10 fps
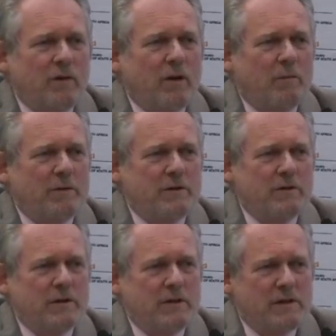real
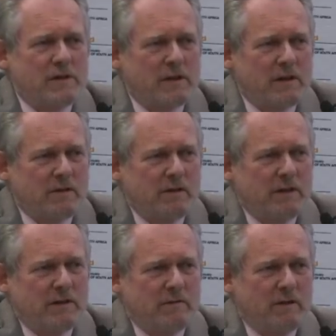opportunities uh, to
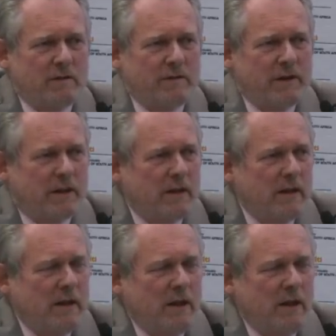get involved there.